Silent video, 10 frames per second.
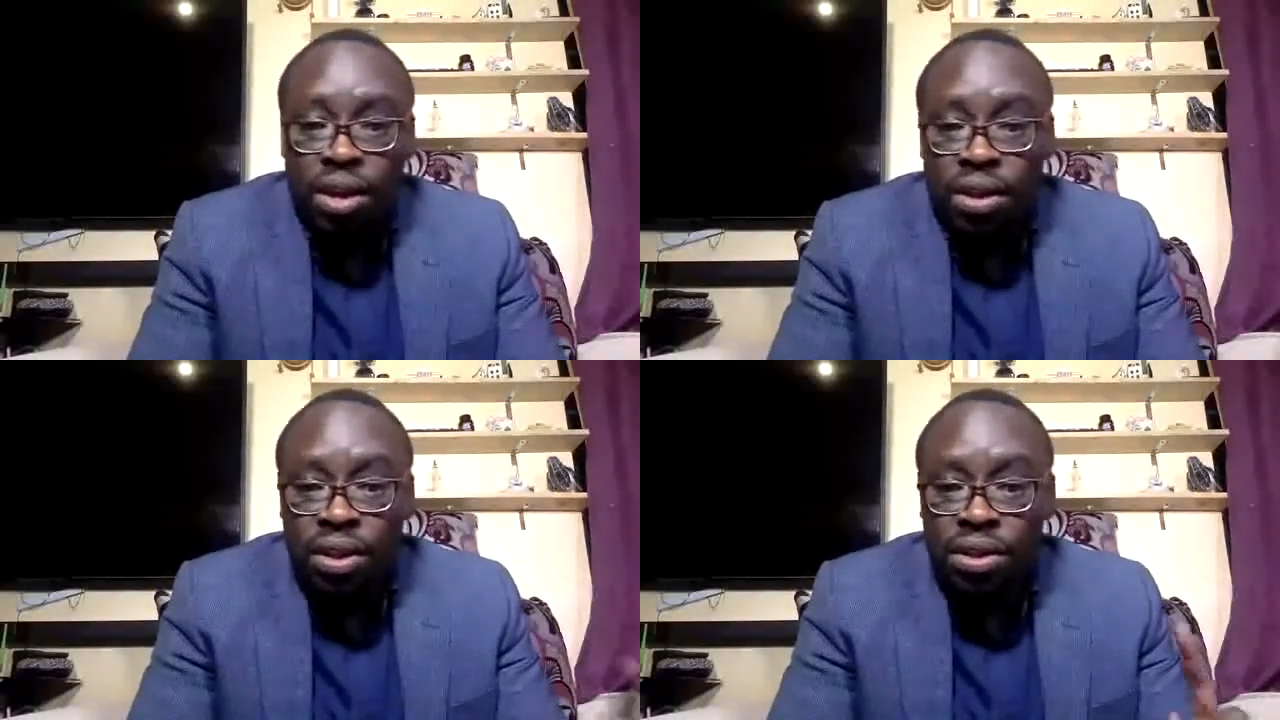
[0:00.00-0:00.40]

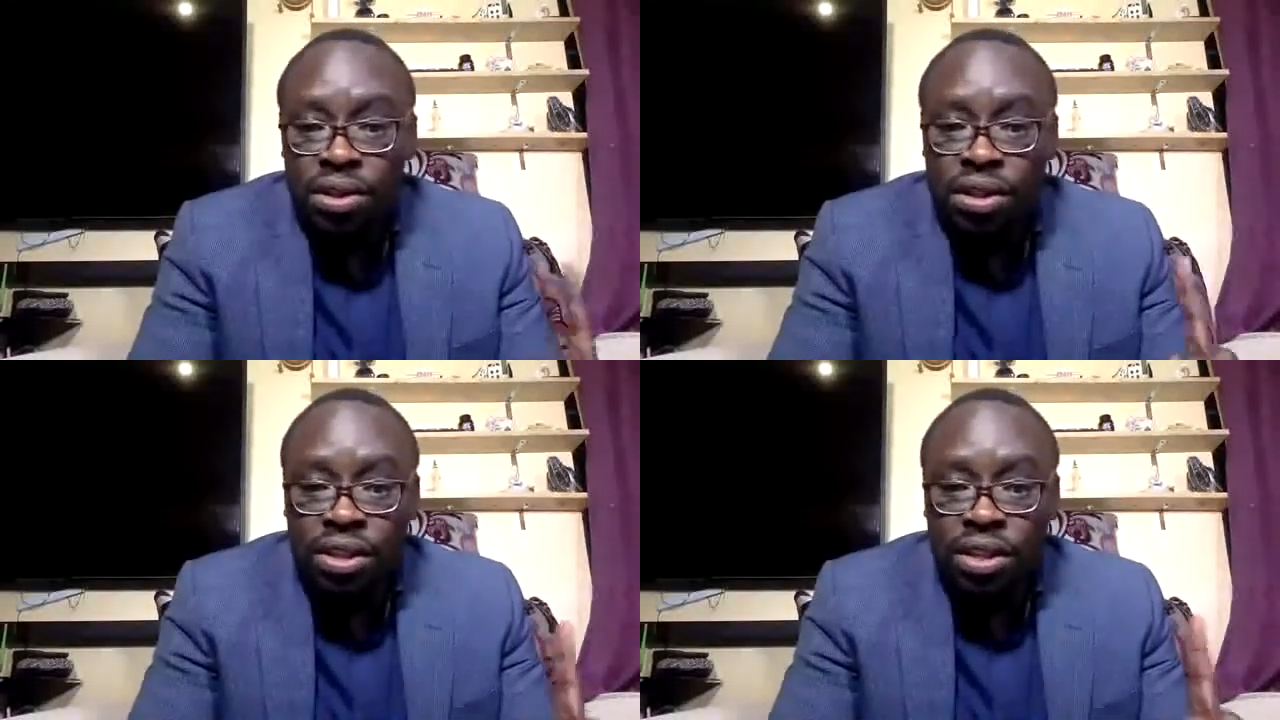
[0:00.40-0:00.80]
this
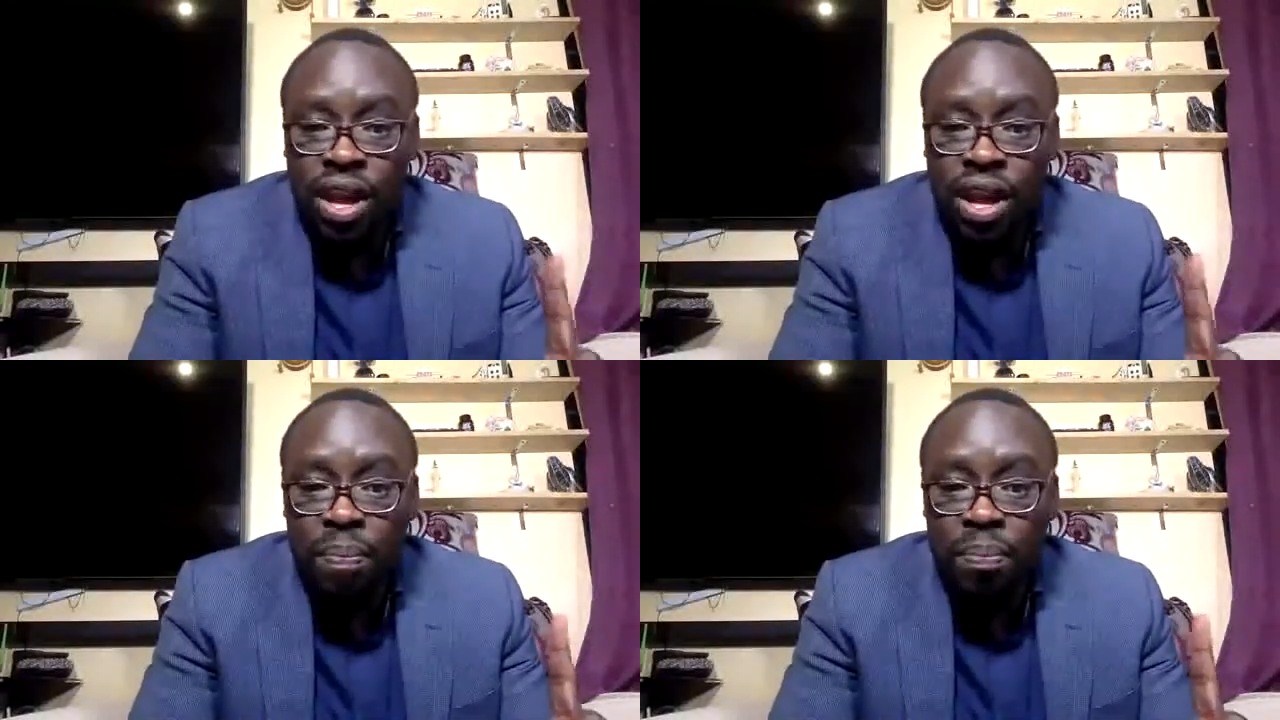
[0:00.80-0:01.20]
is
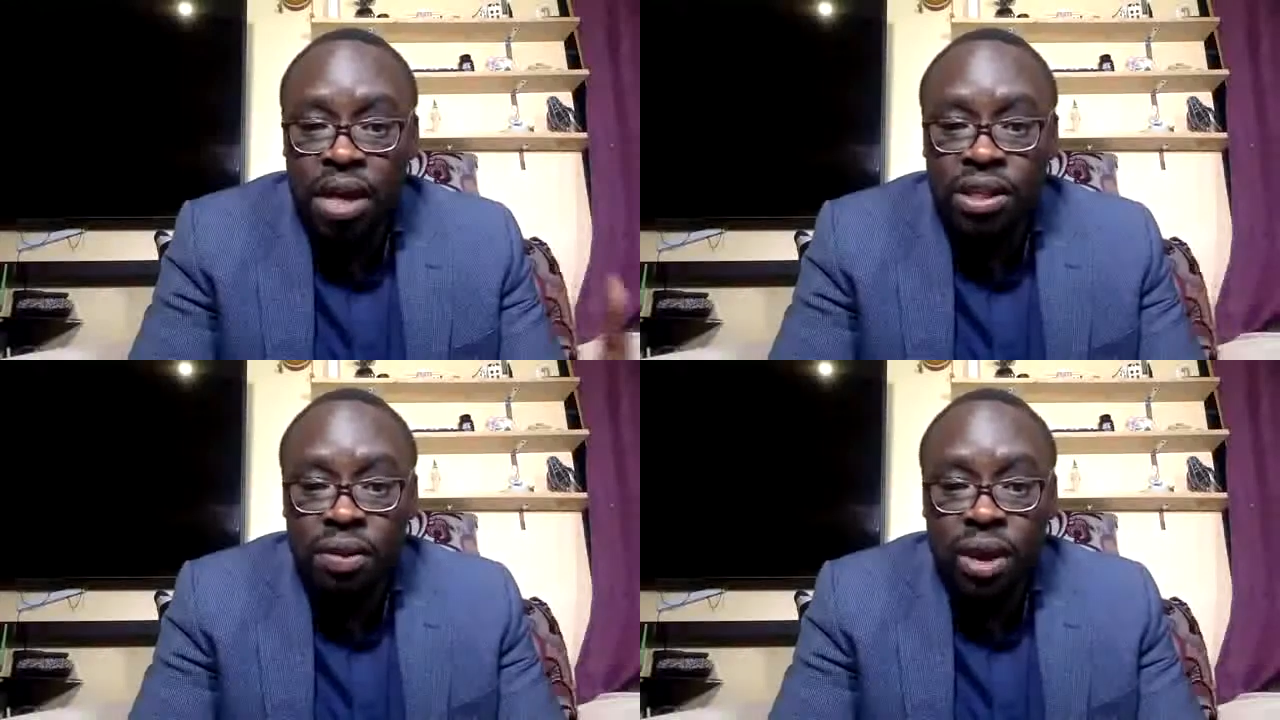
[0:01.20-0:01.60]
a
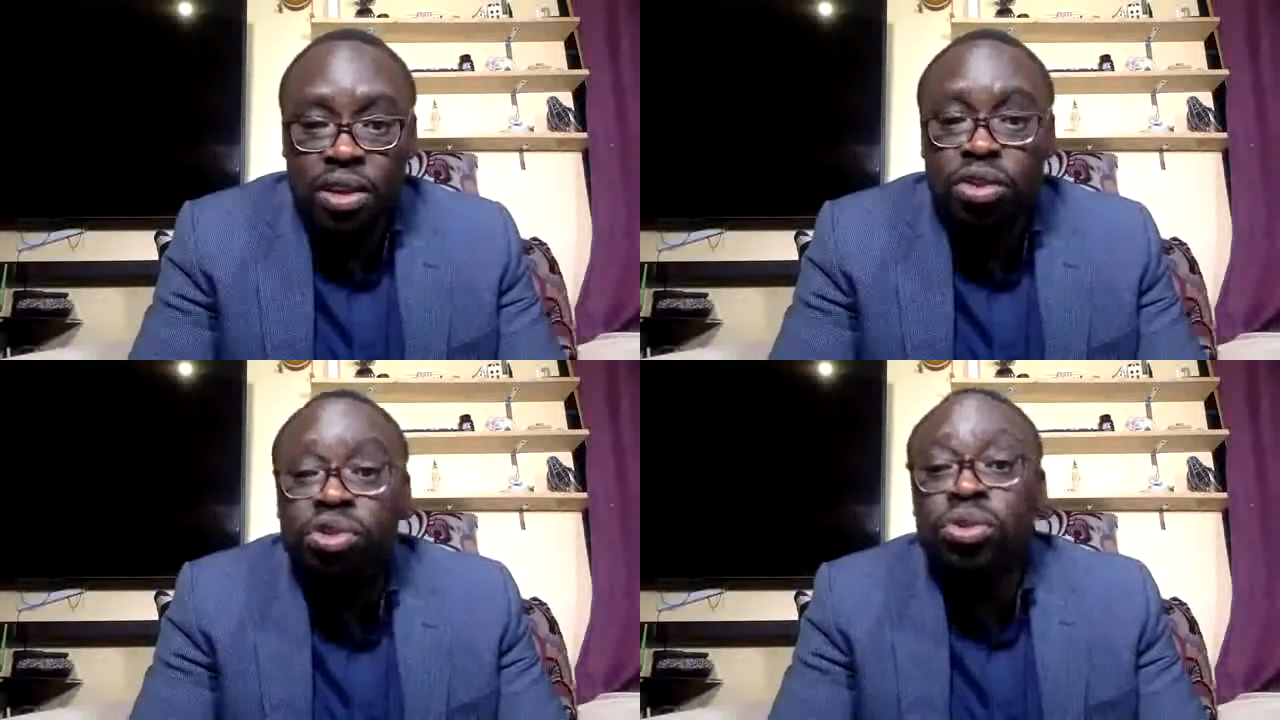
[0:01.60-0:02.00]
part I
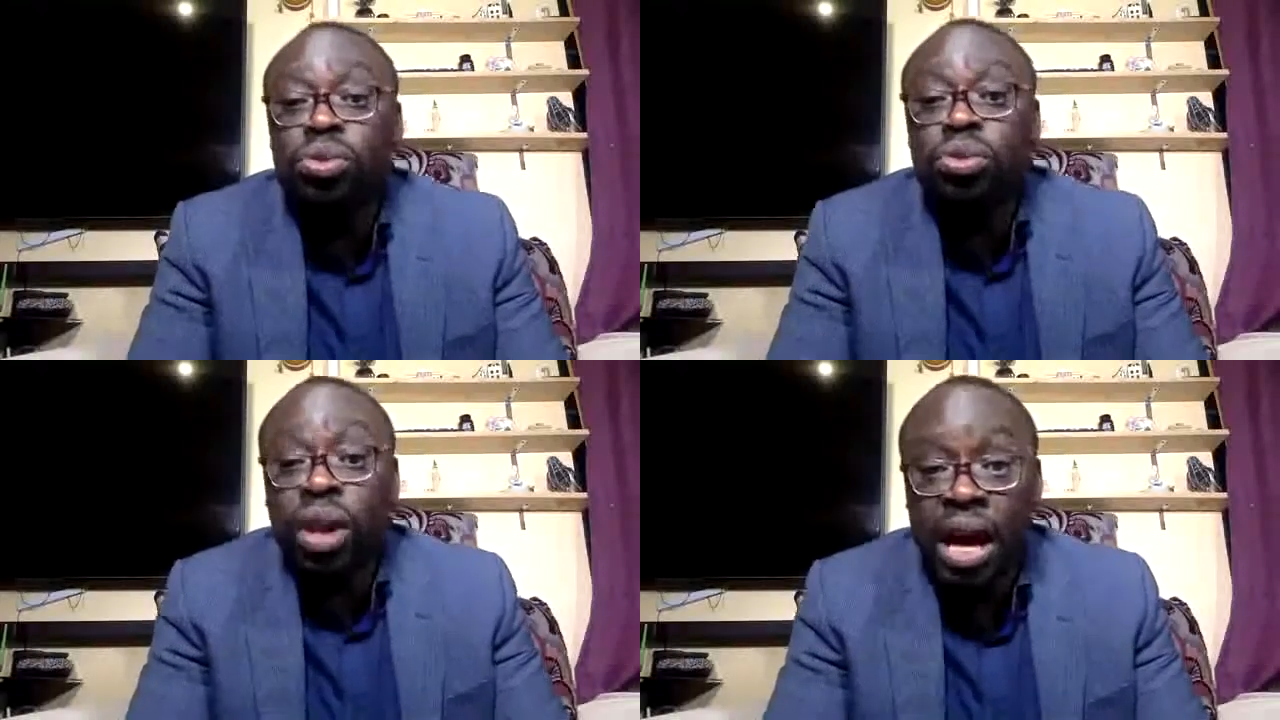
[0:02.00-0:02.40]
want you
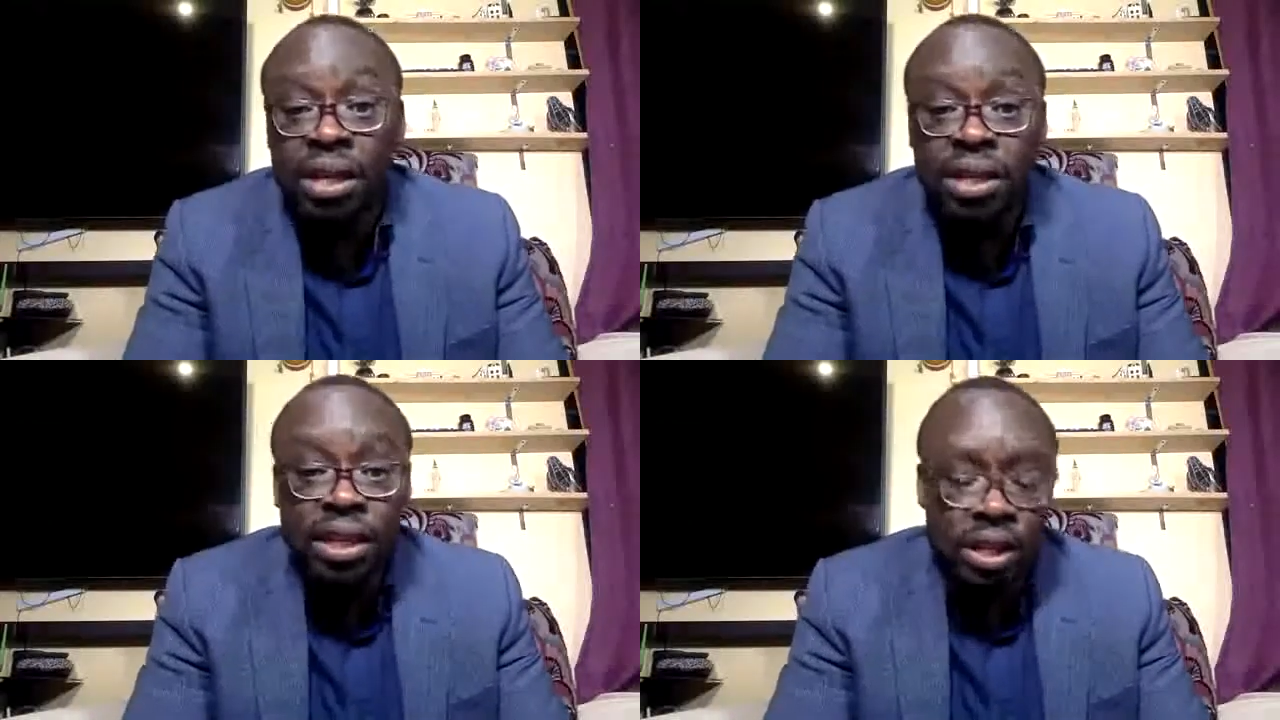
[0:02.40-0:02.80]
to cut